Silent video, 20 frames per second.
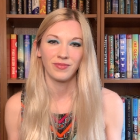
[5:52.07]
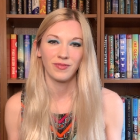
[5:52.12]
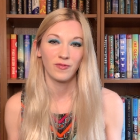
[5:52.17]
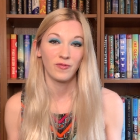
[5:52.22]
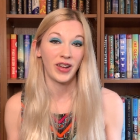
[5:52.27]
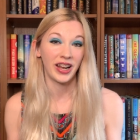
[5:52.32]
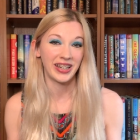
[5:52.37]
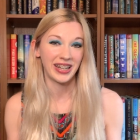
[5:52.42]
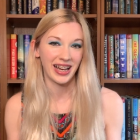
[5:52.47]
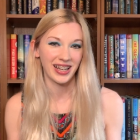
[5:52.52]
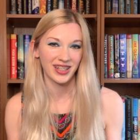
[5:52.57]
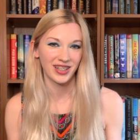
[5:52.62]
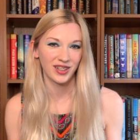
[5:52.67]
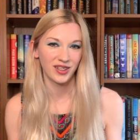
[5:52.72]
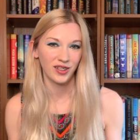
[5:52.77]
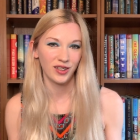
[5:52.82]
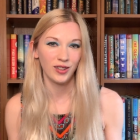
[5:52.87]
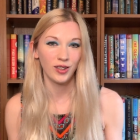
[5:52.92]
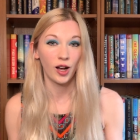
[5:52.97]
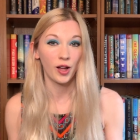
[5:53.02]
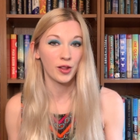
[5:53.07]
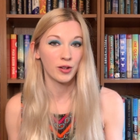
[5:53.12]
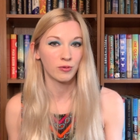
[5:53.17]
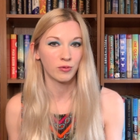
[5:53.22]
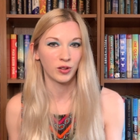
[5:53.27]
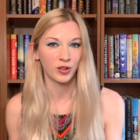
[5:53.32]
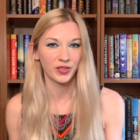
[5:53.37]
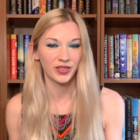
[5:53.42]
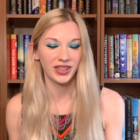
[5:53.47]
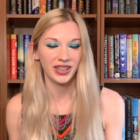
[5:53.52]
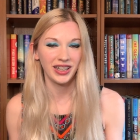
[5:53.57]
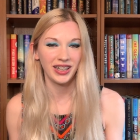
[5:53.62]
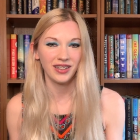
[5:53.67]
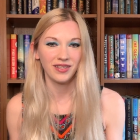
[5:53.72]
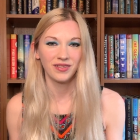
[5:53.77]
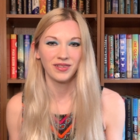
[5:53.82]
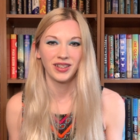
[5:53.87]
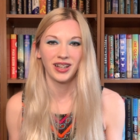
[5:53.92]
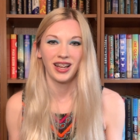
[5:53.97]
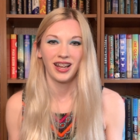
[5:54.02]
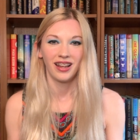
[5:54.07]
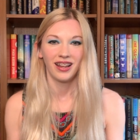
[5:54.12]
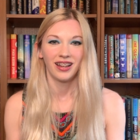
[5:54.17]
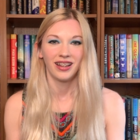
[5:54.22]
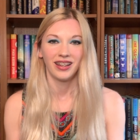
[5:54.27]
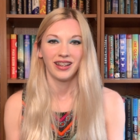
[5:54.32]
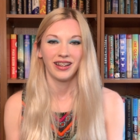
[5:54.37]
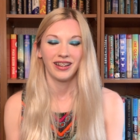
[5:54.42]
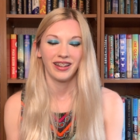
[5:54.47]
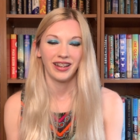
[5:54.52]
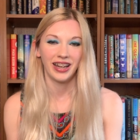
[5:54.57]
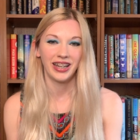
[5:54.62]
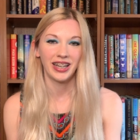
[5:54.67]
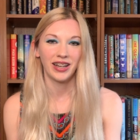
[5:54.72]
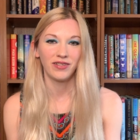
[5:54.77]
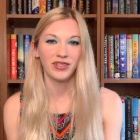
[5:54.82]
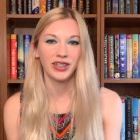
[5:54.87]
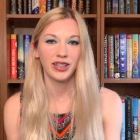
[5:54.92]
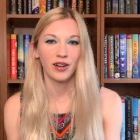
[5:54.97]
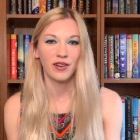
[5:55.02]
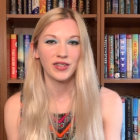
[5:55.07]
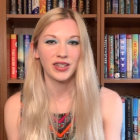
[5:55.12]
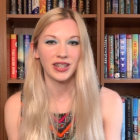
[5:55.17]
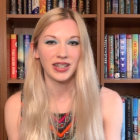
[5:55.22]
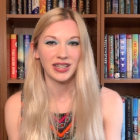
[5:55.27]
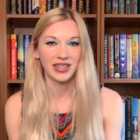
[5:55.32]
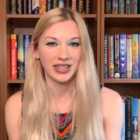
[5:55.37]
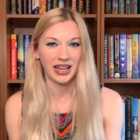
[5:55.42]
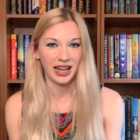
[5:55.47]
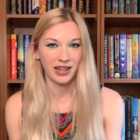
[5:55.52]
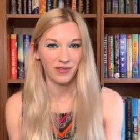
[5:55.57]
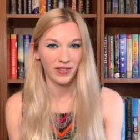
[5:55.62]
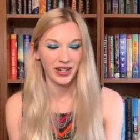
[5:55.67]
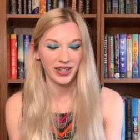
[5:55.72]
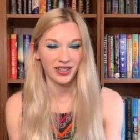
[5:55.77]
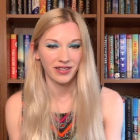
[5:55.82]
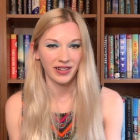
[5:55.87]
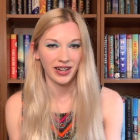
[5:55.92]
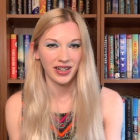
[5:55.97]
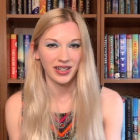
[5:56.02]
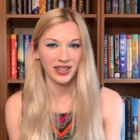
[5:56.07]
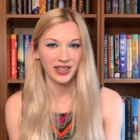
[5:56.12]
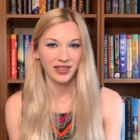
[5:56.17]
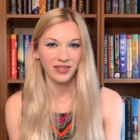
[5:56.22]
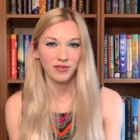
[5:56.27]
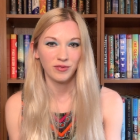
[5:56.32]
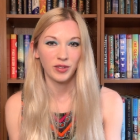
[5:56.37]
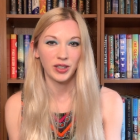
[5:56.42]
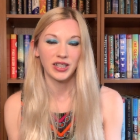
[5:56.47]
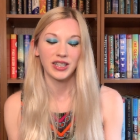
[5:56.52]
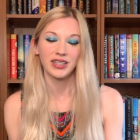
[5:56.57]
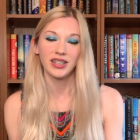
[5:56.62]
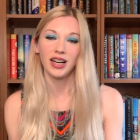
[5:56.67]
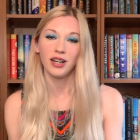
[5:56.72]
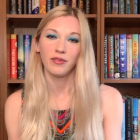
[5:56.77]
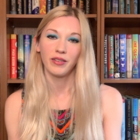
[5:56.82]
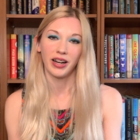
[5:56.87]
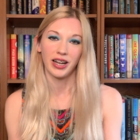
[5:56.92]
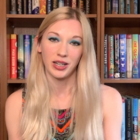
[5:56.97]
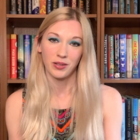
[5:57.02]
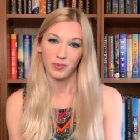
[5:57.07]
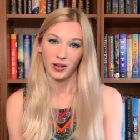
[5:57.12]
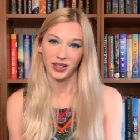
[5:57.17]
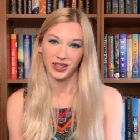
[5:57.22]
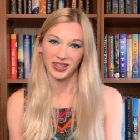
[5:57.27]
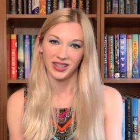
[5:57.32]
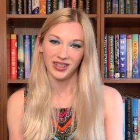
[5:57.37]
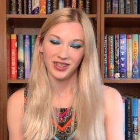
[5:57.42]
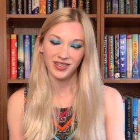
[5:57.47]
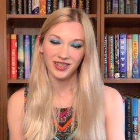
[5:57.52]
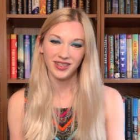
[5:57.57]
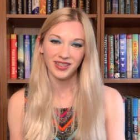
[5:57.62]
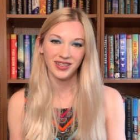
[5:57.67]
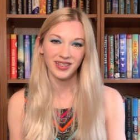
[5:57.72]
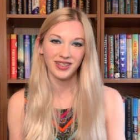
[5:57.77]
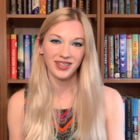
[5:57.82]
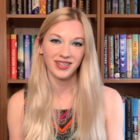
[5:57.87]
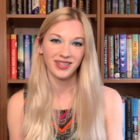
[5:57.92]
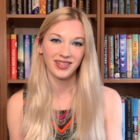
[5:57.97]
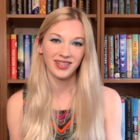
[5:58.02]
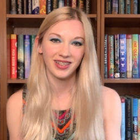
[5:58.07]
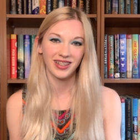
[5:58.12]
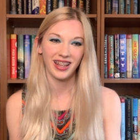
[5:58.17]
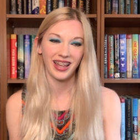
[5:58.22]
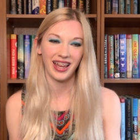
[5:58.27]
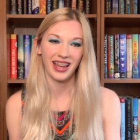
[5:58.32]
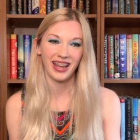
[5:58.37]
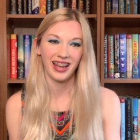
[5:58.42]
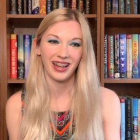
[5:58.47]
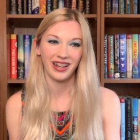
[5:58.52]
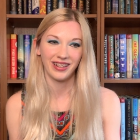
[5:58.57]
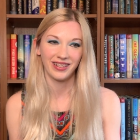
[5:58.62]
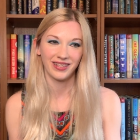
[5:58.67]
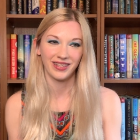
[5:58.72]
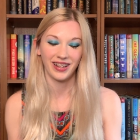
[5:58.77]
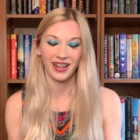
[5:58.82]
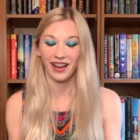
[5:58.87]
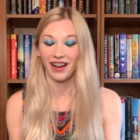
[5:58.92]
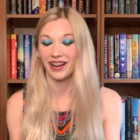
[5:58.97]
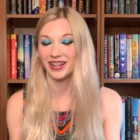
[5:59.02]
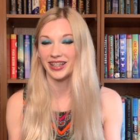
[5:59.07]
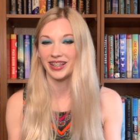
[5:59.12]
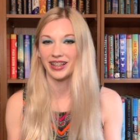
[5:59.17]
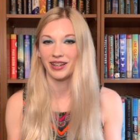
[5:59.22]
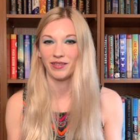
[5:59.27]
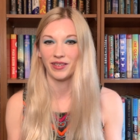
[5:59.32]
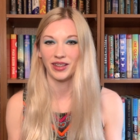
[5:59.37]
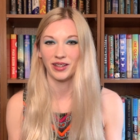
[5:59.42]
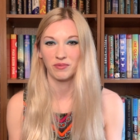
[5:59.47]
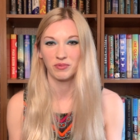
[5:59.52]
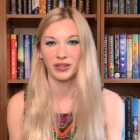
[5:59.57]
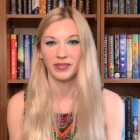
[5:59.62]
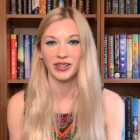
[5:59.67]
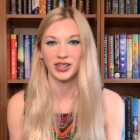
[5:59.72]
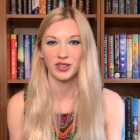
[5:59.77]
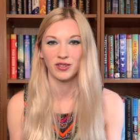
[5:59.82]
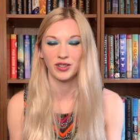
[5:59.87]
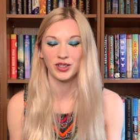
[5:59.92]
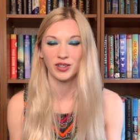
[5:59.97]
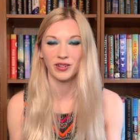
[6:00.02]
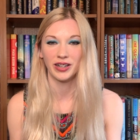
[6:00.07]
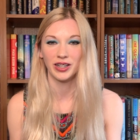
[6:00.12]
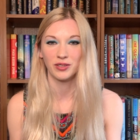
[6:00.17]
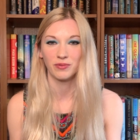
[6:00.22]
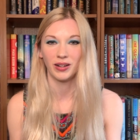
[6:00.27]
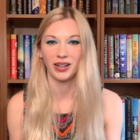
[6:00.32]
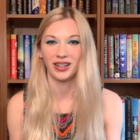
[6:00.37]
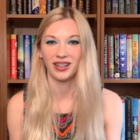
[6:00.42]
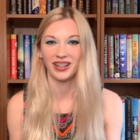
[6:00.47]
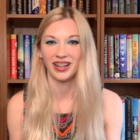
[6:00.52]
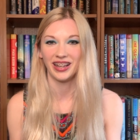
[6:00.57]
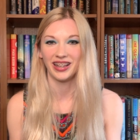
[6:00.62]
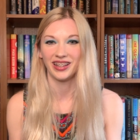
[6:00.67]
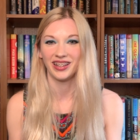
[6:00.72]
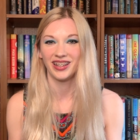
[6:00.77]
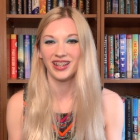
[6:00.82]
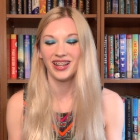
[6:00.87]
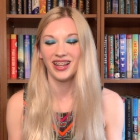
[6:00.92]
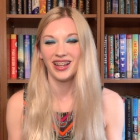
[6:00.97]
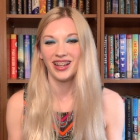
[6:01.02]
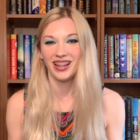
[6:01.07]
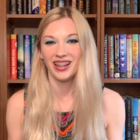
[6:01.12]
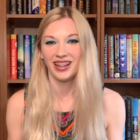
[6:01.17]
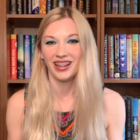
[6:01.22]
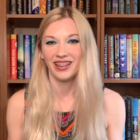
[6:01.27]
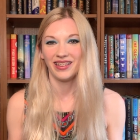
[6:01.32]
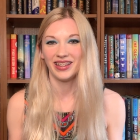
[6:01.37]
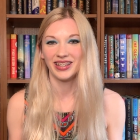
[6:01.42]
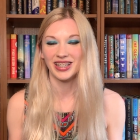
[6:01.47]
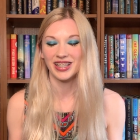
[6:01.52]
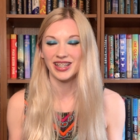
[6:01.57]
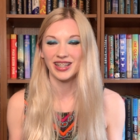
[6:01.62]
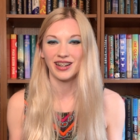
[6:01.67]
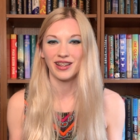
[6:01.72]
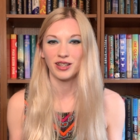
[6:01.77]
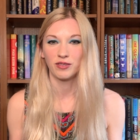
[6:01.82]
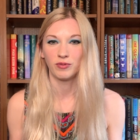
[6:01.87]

fantastical, otherworldly. It definitely goes in a sci-fi direction, which is not what I expected. And I said that with a previous short story as well. This is another